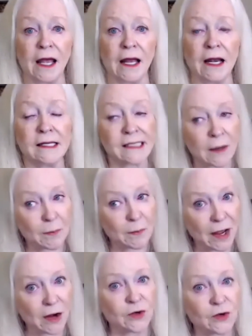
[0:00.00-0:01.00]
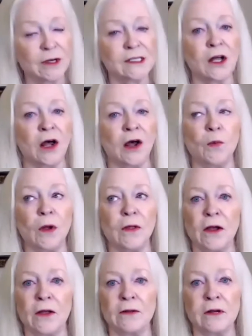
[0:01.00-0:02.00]
and set boundaries on
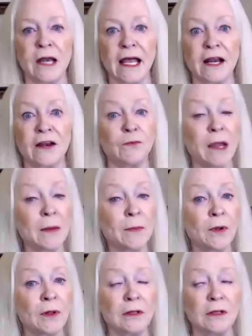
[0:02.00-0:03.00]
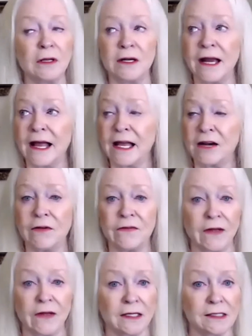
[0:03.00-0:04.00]
negative people, negative
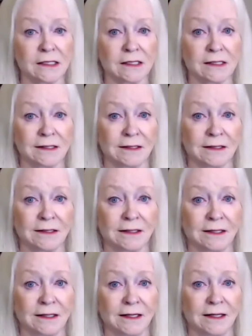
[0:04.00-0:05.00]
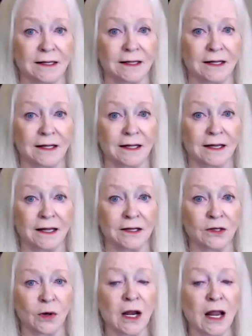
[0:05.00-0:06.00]
events.
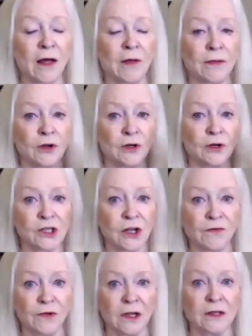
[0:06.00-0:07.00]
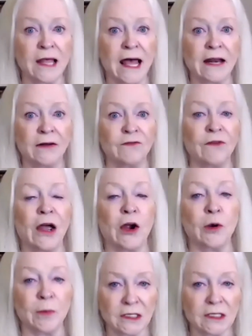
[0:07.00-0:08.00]
Don't allow yourself in that
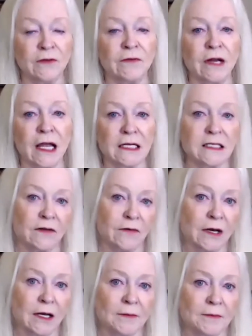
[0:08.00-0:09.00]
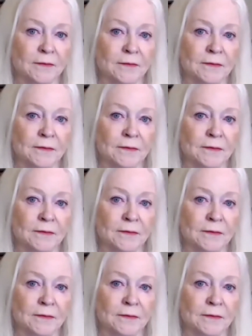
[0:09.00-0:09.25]
environment of negativity.